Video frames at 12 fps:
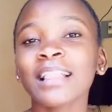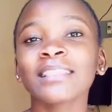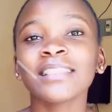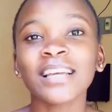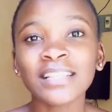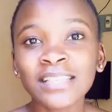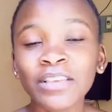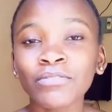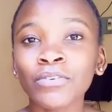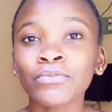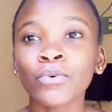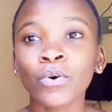that is if
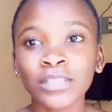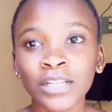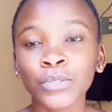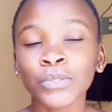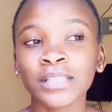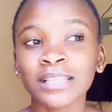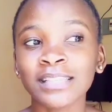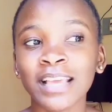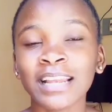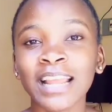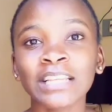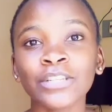you've gotten to this
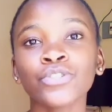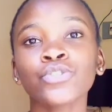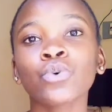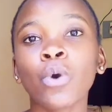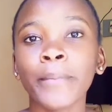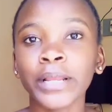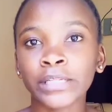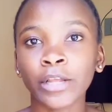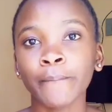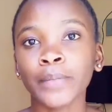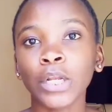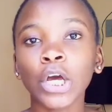end i need you to comment
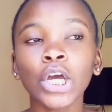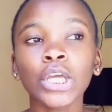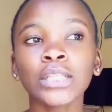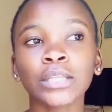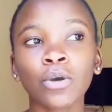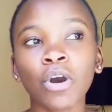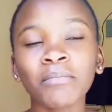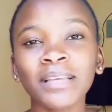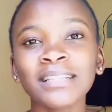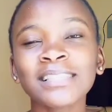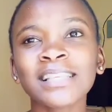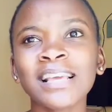down below in the
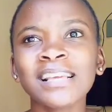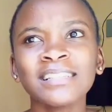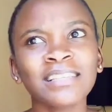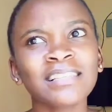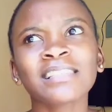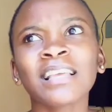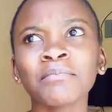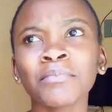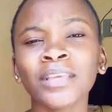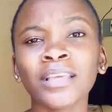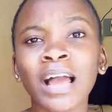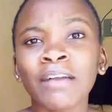comments just tell
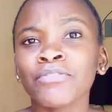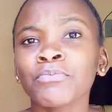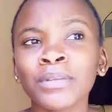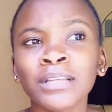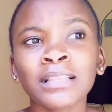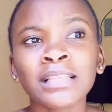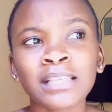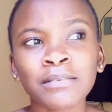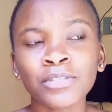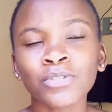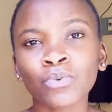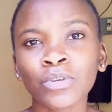me have you been in the same
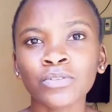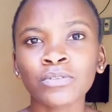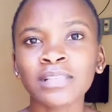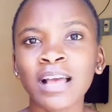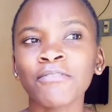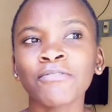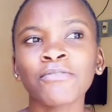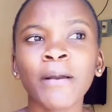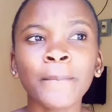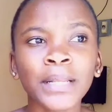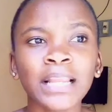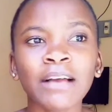situations have
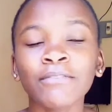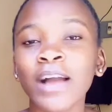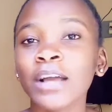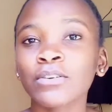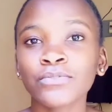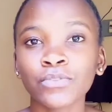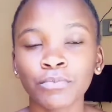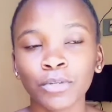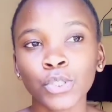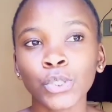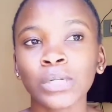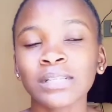family i've heard of so many
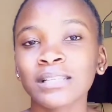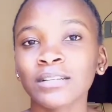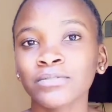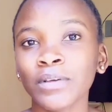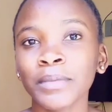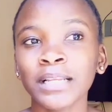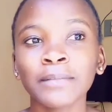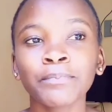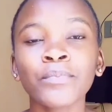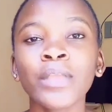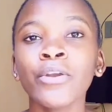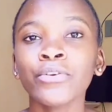stories that family
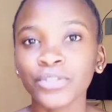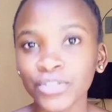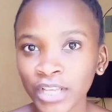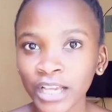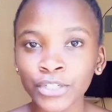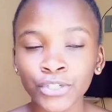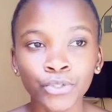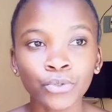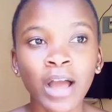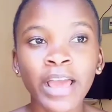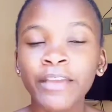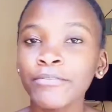reject you
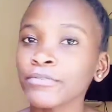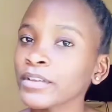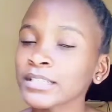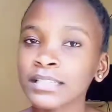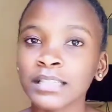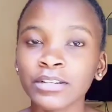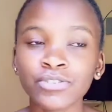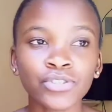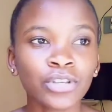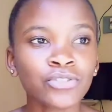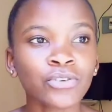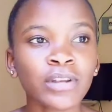i have faced the
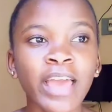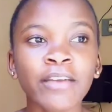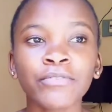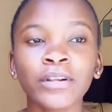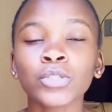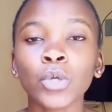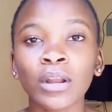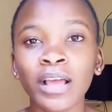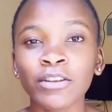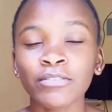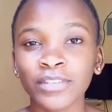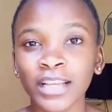rejection i have felt all
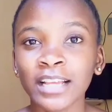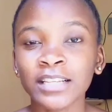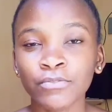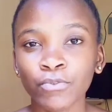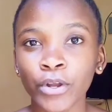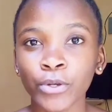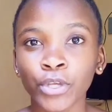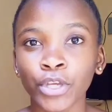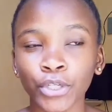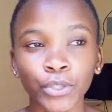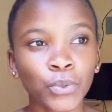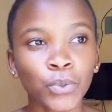kind of negative word you
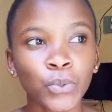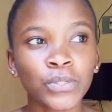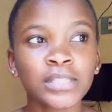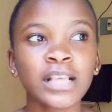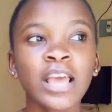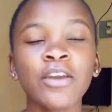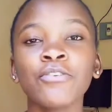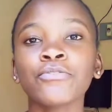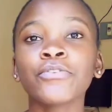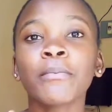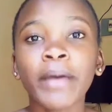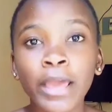can use
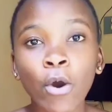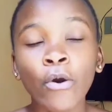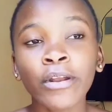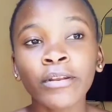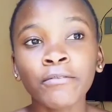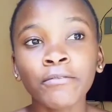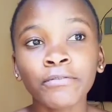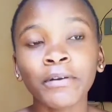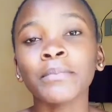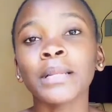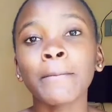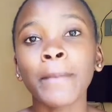from my own
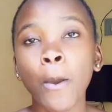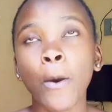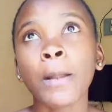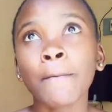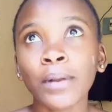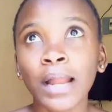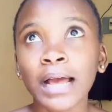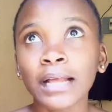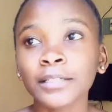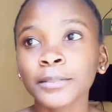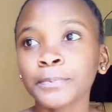family my own blood